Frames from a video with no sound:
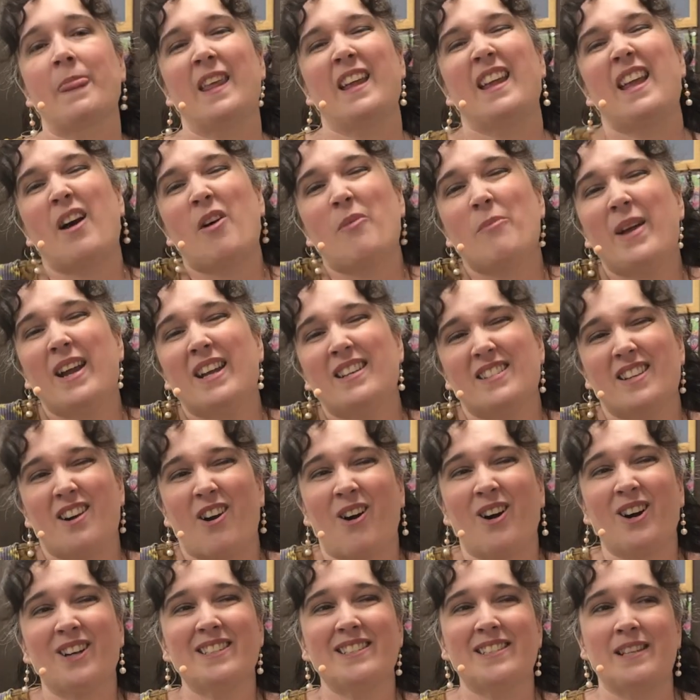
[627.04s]
Now, it makes it
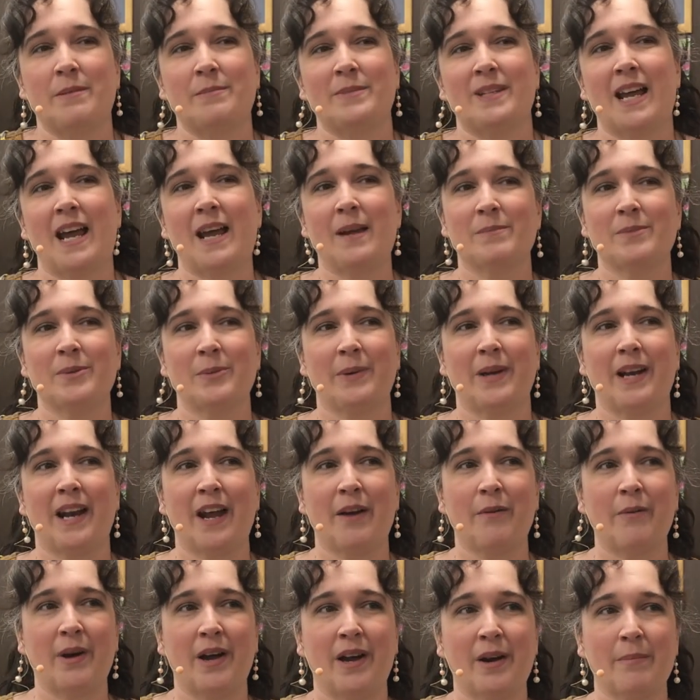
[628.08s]
hard sometimes when I
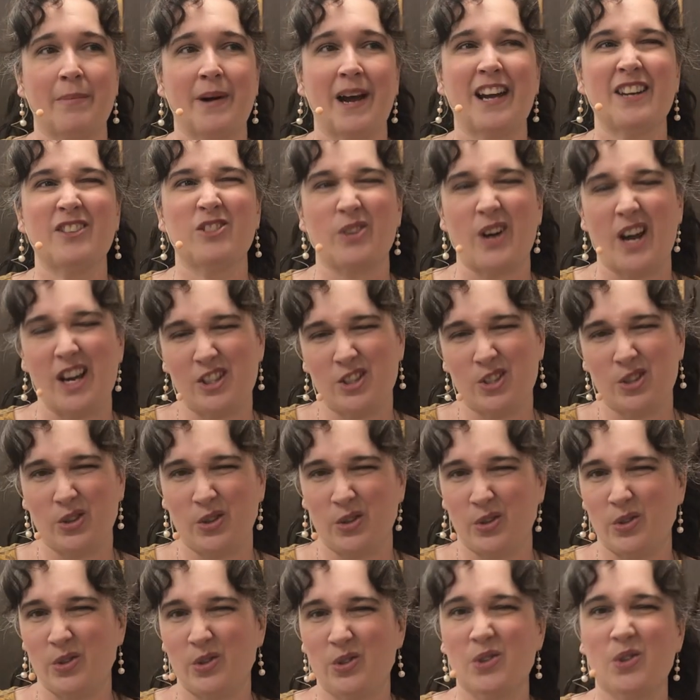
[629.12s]
want to buy dress
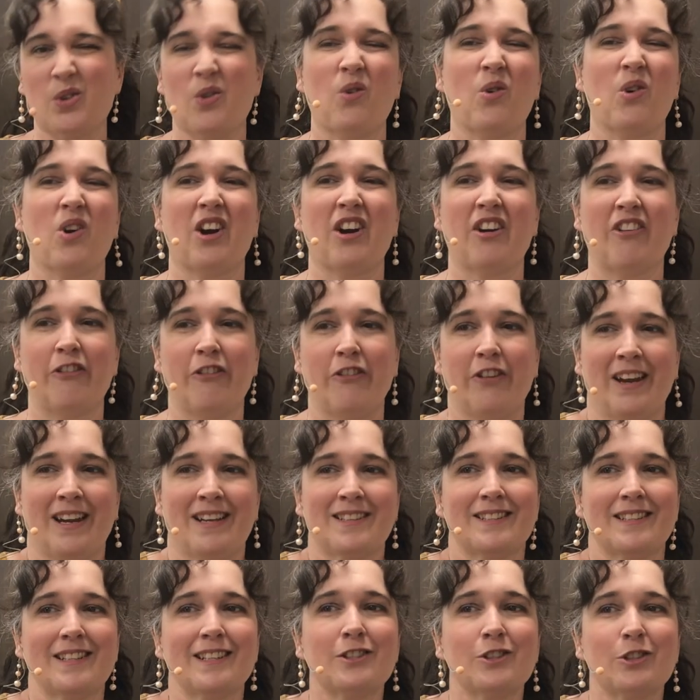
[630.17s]
shoes or
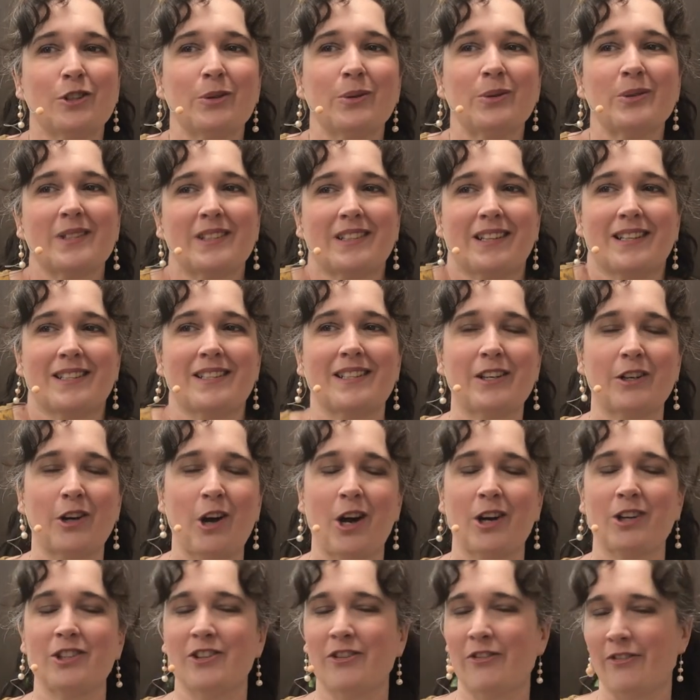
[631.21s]
fancy shoes because they're
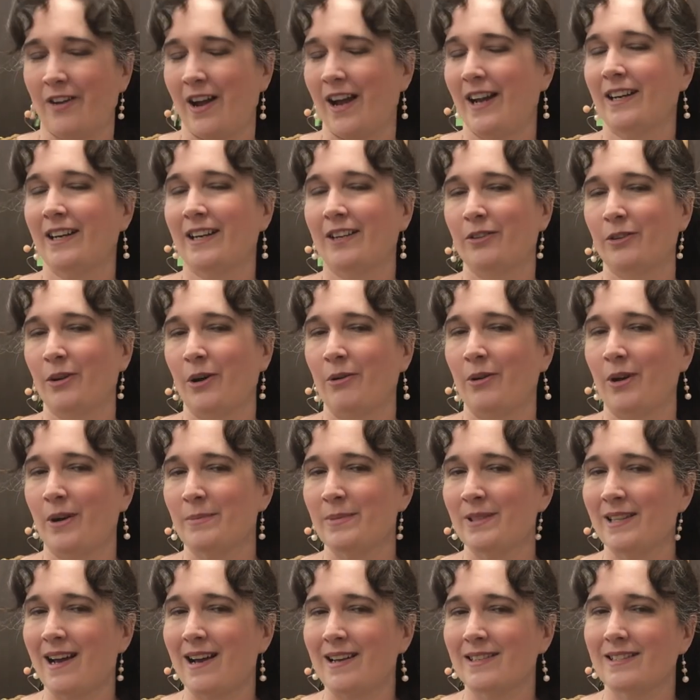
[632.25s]
hard to find in grown-up
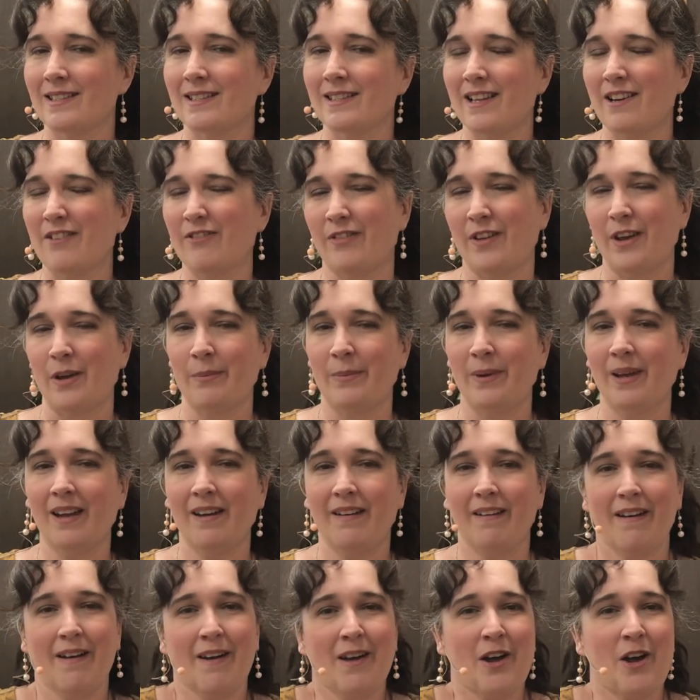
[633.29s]
sizes that fit me.
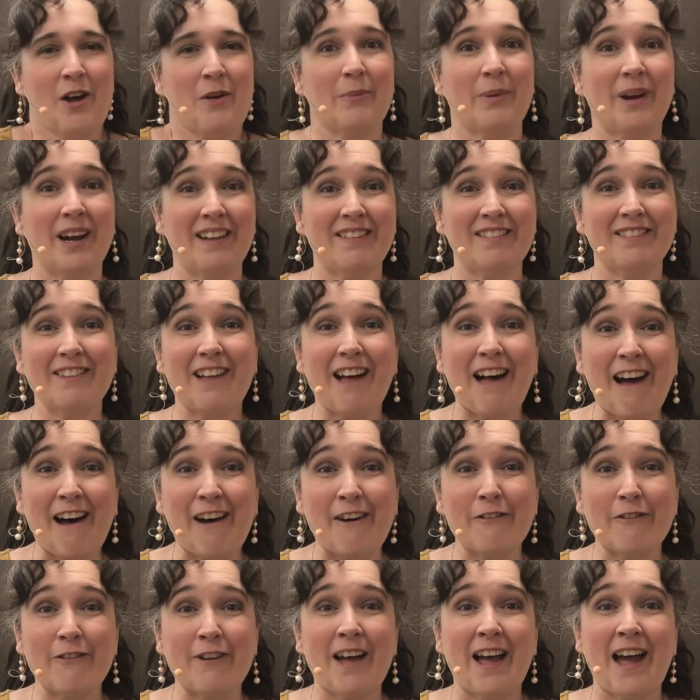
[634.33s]
But I
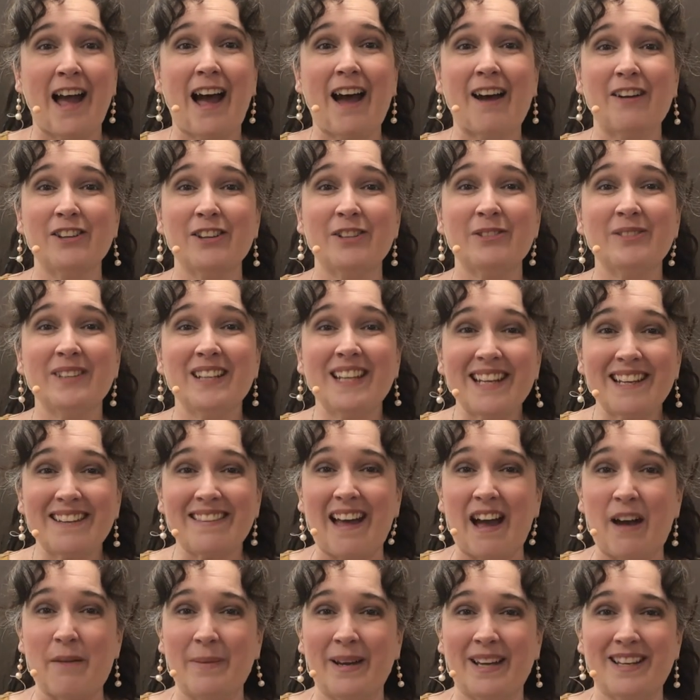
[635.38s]
love how unique
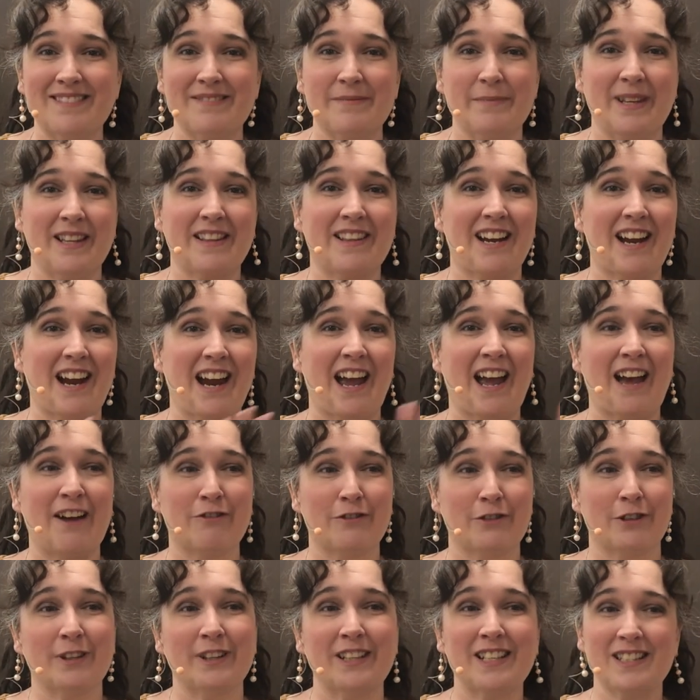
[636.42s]
that makes me, that I have
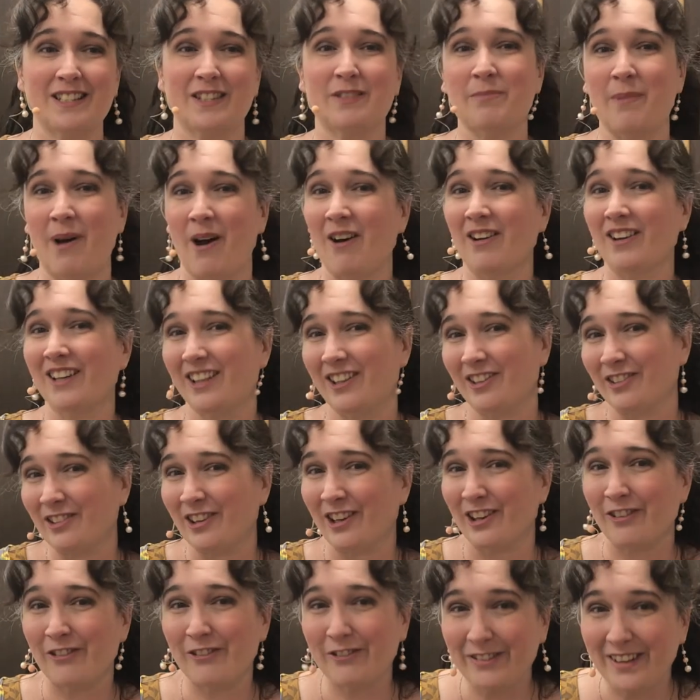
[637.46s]
really small, cute
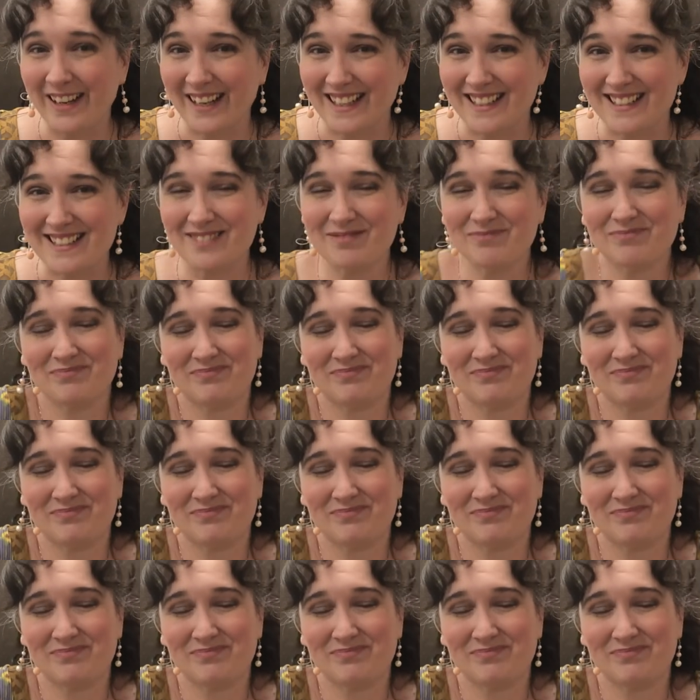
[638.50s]
little feet.